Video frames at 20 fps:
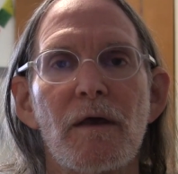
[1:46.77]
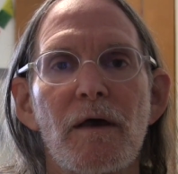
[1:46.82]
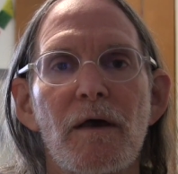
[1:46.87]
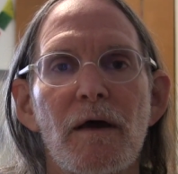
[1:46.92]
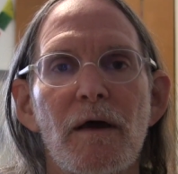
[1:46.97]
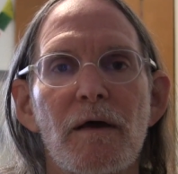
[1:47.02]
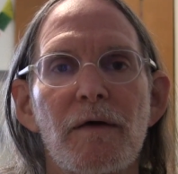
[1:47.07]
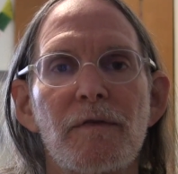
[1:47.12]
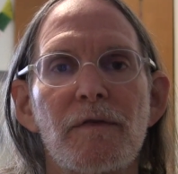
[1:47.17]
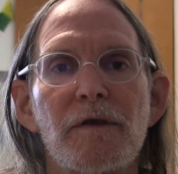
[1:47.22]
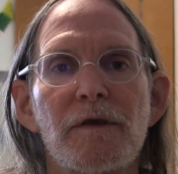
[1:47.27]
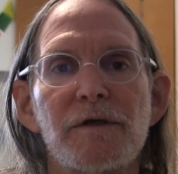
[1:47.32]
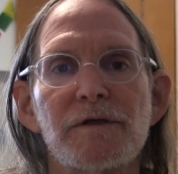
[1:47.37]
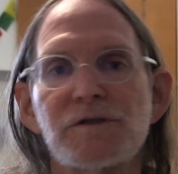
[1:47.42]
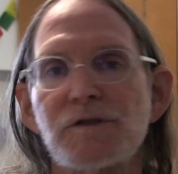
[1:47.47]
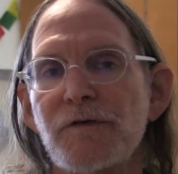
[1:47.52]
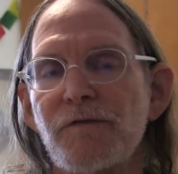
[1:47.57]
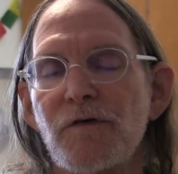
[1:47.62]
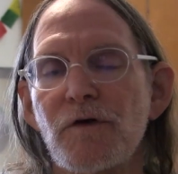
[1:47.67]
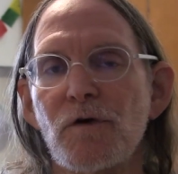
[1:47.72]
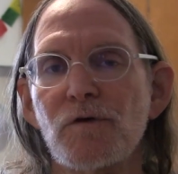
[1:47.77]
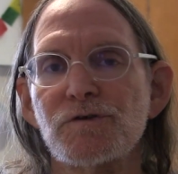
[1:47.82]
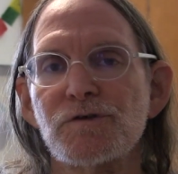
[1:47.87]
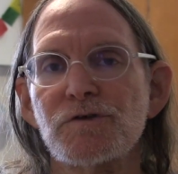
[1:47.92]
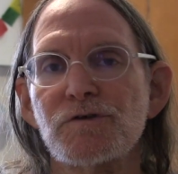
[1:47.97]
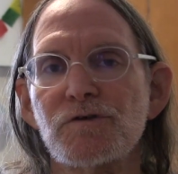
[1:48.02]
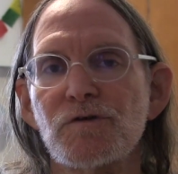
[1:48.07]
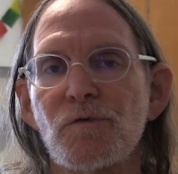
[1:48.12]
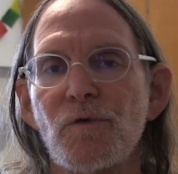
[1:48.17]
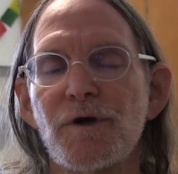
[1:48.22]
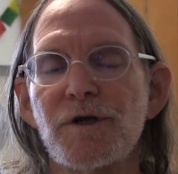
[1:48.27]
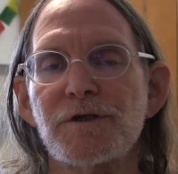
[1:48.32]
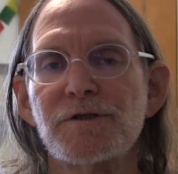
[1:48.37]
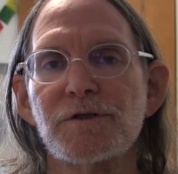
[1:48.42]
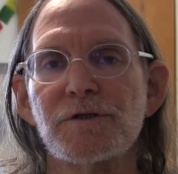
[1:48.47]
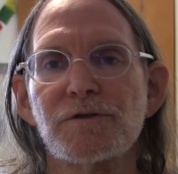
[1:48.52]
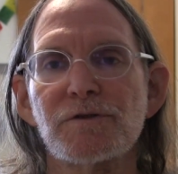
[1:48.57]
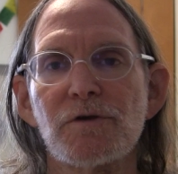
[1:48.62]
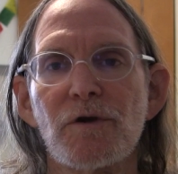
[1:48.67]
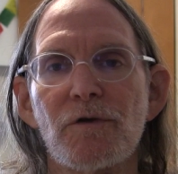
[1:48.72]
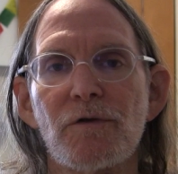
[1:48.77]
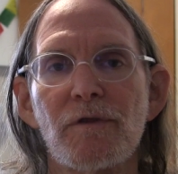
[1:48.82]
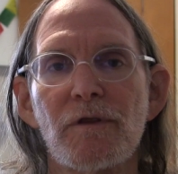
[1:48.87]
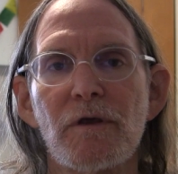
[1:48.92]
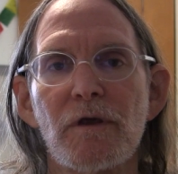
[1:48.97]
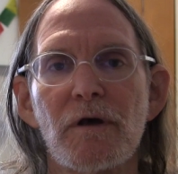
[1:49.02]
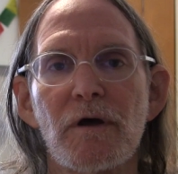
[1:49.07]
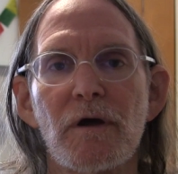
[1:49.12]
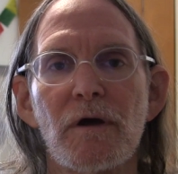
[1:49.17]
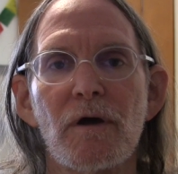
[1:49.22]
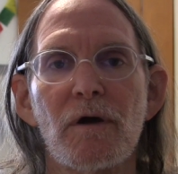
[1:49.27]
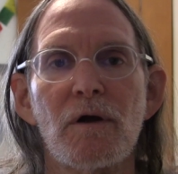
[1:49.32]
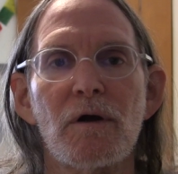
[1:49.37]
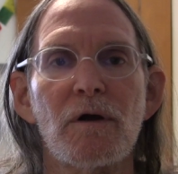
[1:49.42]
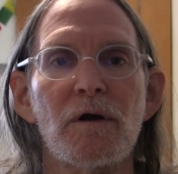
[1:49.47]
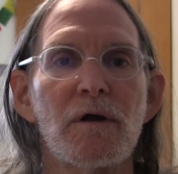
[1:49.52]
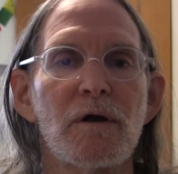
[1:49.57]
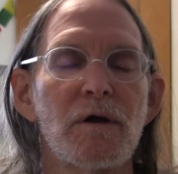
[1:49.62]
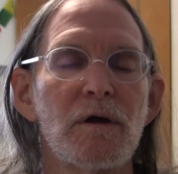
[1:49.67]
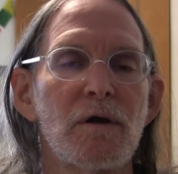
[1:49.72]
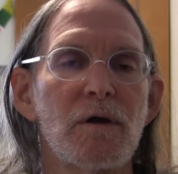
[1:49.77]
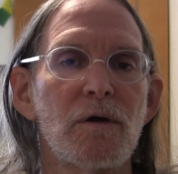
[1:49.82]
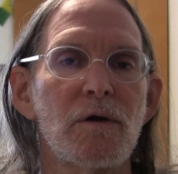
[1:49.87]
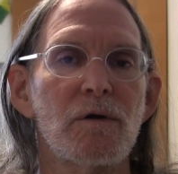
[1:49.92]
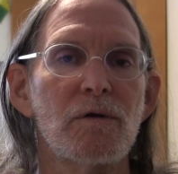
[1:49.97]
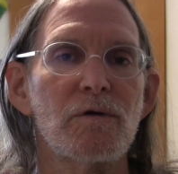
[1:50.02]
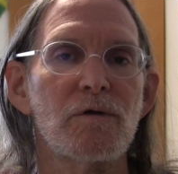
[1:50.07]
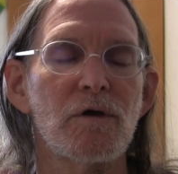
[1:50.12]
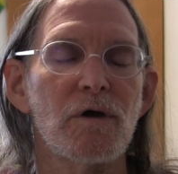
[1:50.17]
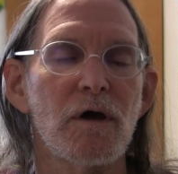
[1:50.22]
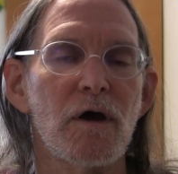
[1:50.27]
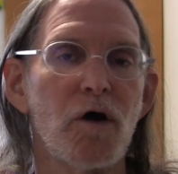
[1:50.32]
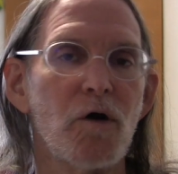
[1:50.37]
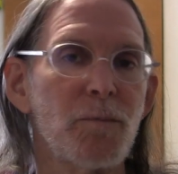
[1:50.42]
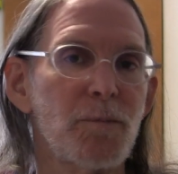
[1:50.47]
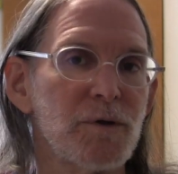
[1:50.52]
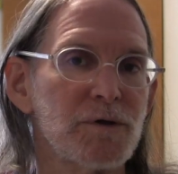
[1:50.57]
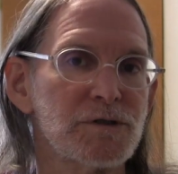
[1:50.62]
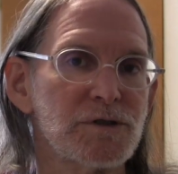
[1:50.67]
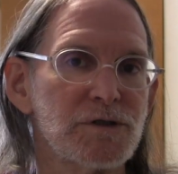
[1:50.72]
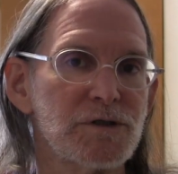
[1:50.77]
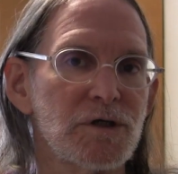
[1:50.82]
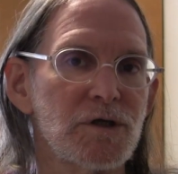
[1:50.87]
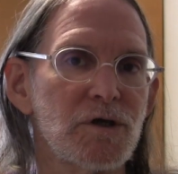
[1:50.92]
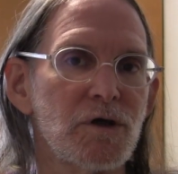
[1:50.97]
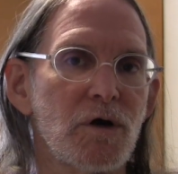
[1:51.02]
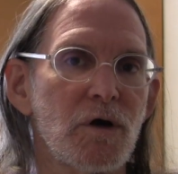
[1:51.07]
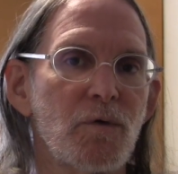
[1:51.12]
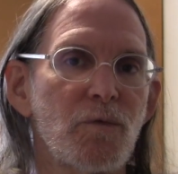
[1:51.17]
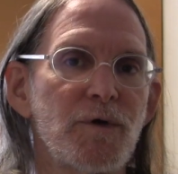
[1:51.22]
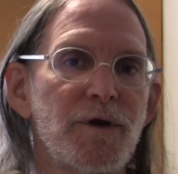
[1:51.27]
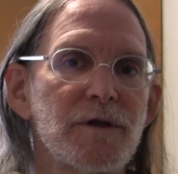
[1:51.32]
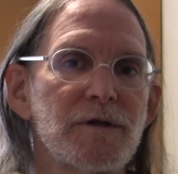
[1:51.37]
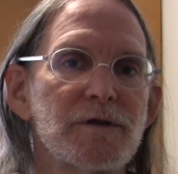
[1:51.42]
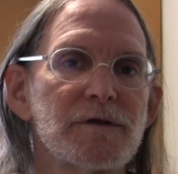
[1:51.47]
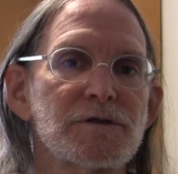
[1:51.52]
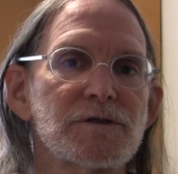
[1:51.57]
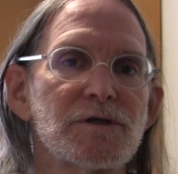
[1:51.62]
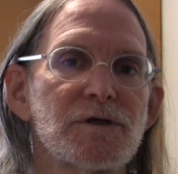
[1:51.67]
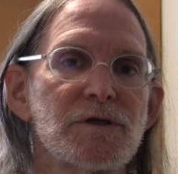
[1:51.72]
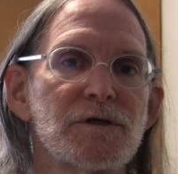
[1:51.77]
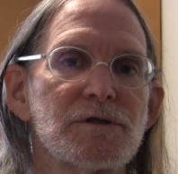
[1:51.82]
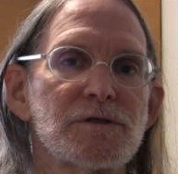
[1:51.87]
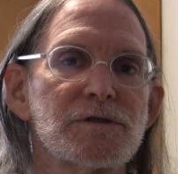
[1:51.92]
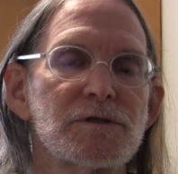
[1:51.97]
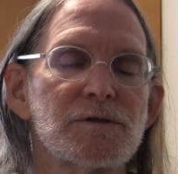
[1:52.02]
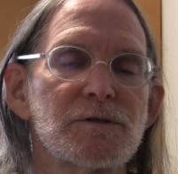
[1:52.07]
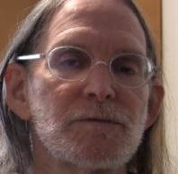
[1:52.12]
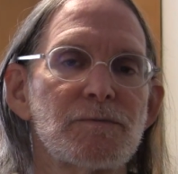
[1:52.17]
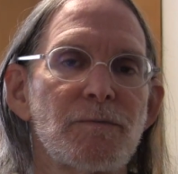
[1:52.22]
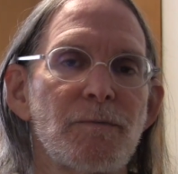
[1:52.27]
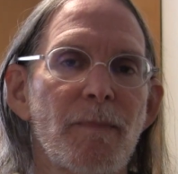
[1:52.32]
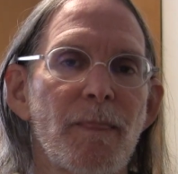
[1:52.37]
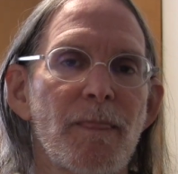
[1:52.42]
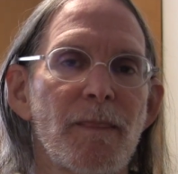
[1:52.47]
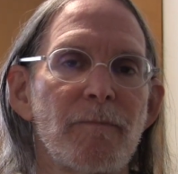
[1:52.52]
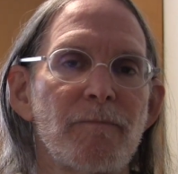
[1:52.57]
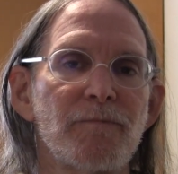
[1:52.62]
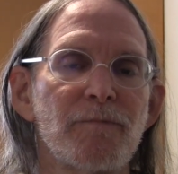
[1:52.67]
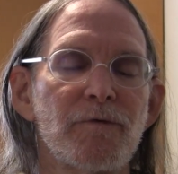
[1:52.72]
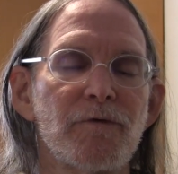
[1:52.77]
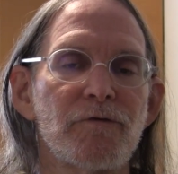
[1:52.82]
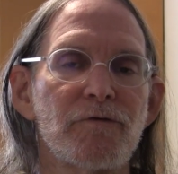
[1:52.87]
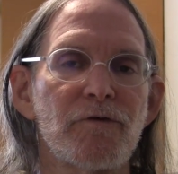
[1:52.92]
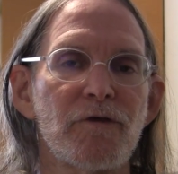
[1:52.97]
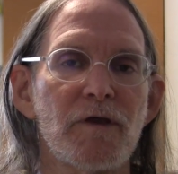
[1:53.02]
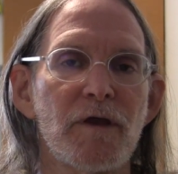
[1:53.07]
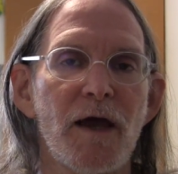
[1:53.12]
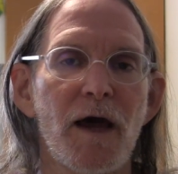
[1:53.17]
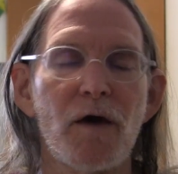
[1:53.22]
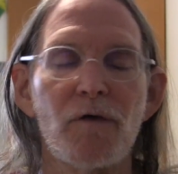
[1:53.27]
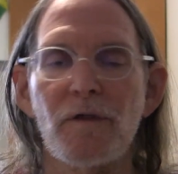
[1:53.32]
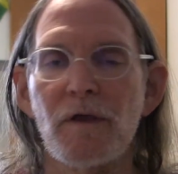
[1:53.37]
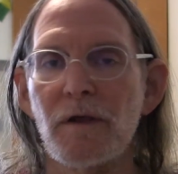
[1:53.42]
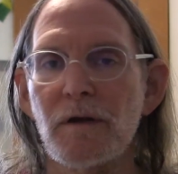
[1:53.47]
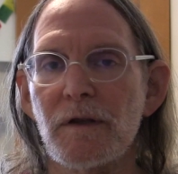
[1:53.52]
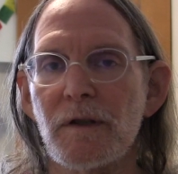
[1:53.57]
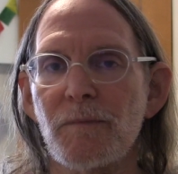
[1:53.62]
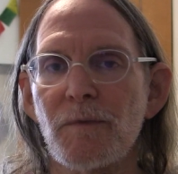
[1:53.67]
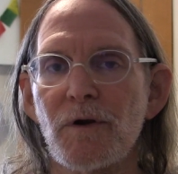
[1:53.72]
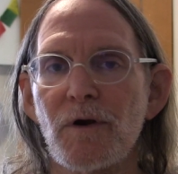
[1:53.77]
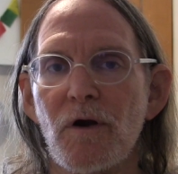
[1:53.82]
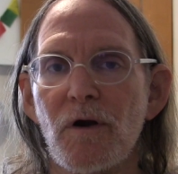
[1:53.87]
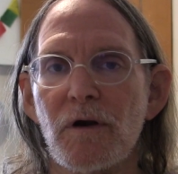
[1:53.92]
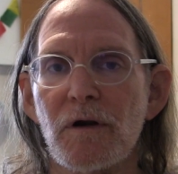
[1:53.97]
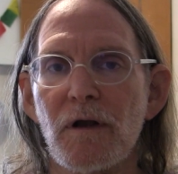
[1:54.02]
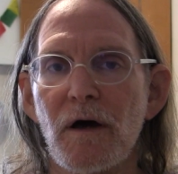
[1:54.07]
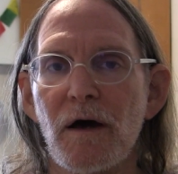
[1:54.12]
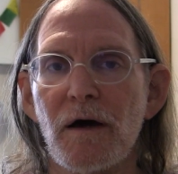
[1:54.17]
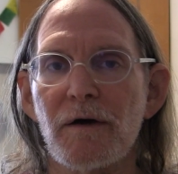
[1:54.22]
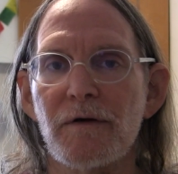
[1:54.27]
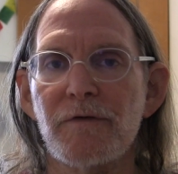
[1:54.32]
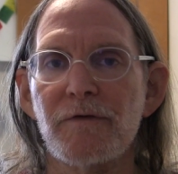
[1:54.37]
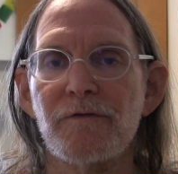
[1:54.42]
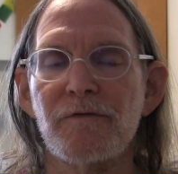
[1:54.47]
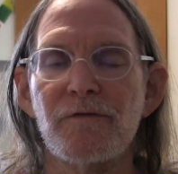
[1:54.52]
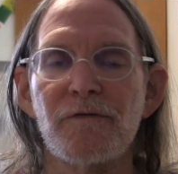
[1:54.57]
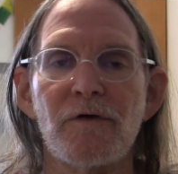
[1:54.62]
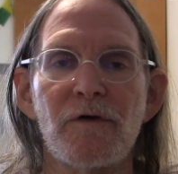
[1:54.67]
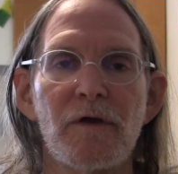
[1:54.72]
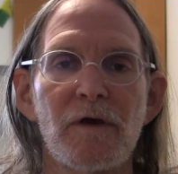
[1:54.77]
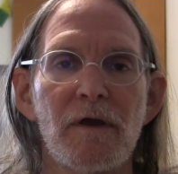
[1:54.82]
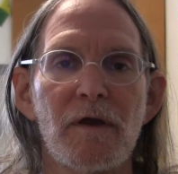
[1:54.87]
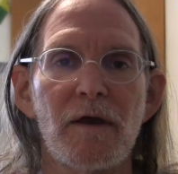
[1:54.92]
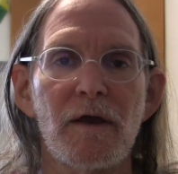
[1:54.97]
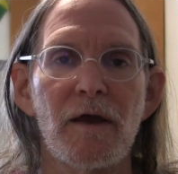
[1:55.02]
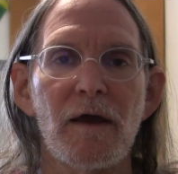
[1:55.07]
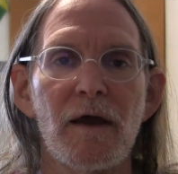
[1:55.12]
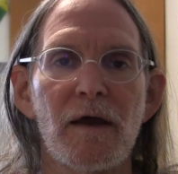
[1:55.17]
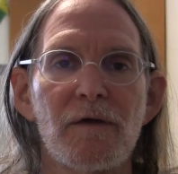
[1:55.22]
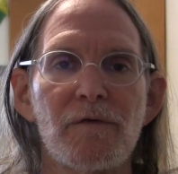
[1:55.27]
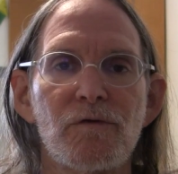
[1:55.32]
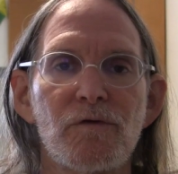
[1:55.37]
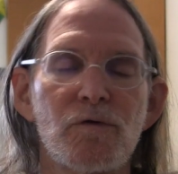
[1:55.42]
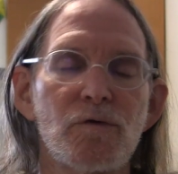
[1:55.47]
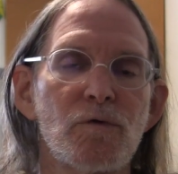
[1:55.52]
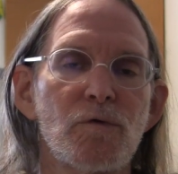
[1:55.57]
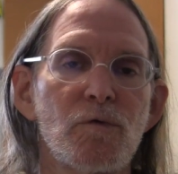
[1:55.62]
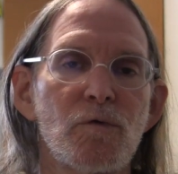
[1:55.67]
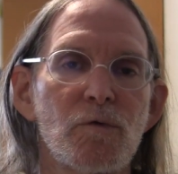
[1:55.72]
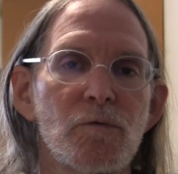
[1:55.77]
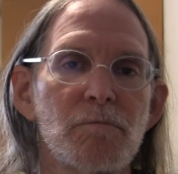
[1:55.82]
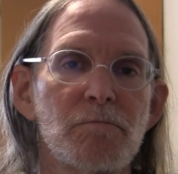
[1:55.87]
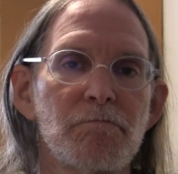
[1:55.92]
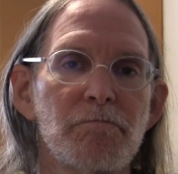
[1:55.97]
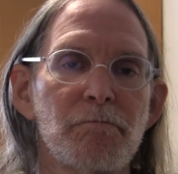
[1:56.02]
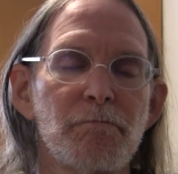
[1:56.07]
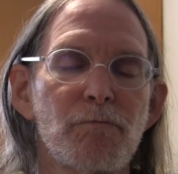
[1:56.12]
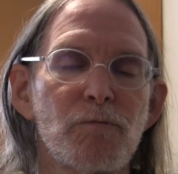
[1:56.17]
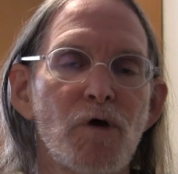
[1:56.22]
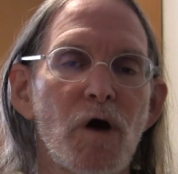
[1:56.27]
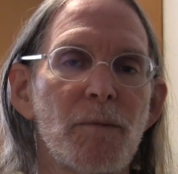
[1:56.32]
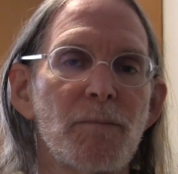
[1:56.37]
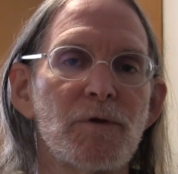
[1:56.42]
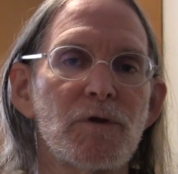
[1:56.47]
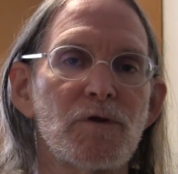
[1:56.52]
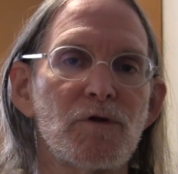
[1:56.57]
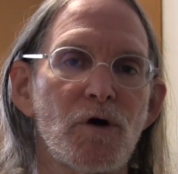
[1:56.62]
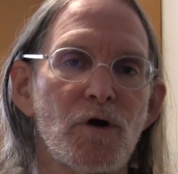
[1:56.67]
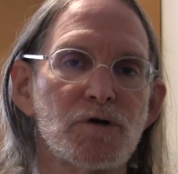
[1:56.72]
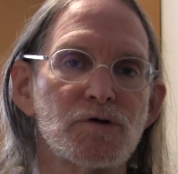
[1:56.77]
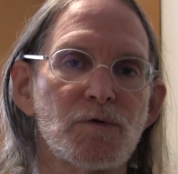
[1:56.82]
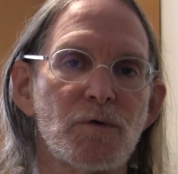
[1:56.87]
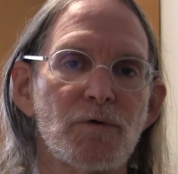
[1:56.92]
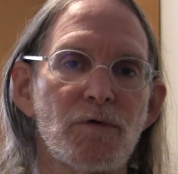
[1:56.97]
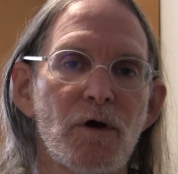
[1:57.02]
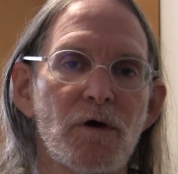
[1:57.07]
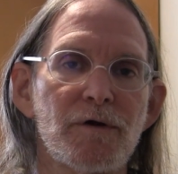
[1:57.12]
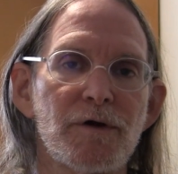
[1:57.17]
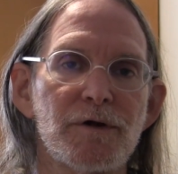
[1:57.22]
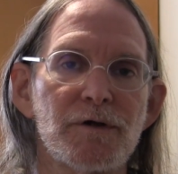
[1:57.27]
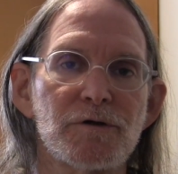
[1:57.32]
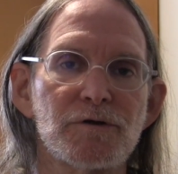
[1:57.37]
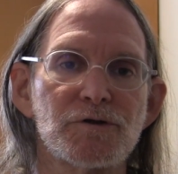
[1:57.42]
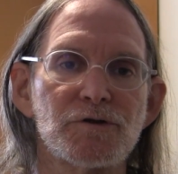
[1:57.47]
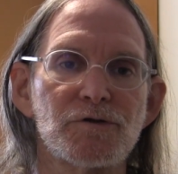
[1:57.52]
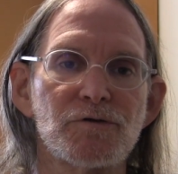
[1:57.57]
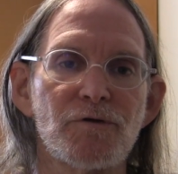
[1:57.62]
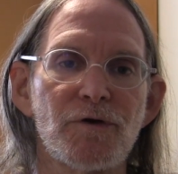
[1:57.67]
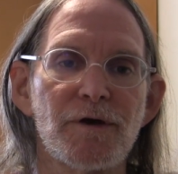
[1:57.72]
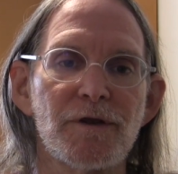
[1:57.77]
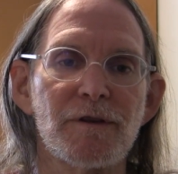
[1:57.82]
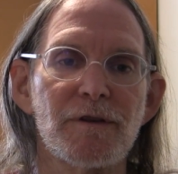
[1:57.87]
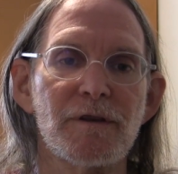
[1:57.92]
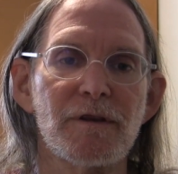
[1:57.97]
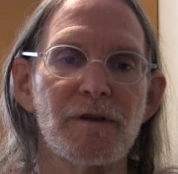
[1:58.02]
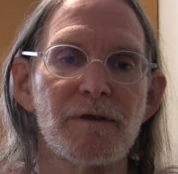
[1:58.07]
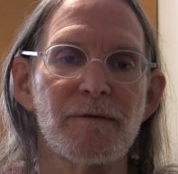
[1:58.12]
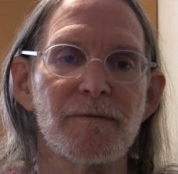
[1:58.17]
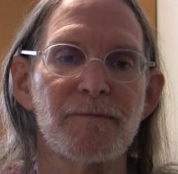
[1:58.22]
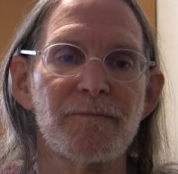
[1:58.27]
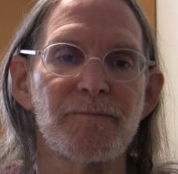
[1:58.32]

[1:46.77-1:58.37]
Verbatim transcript: And these difficult situations are there to help us see our weaknesses, see how they limit our life, and to come in touch with our inner strength.